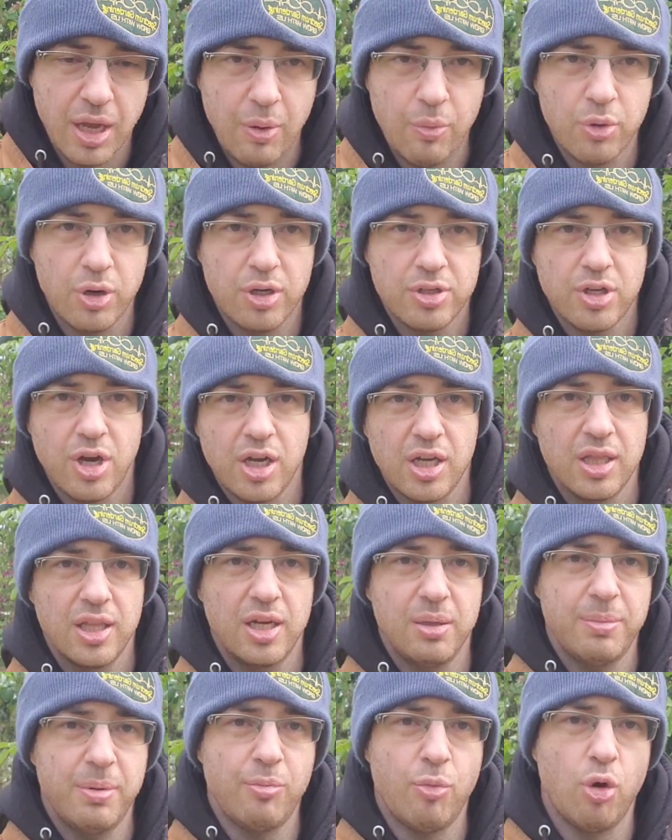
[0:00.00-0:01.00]
we're going to talk a
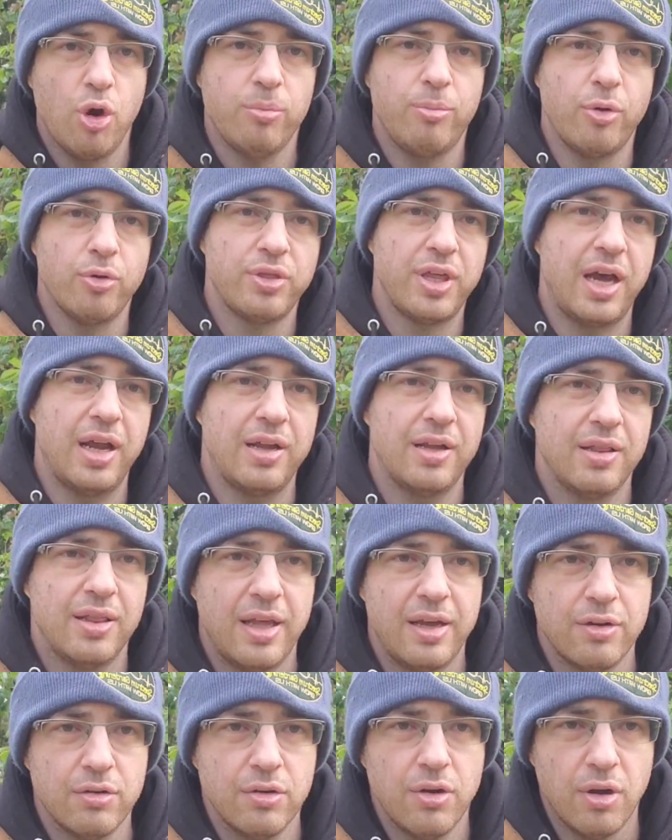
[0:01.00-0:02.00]
little bit more about that
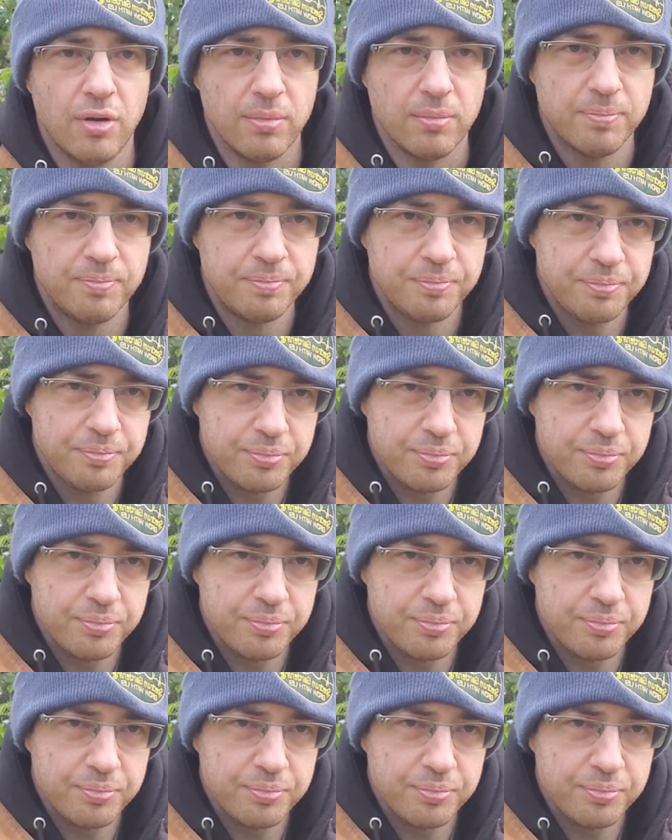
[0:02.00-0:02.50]
later on.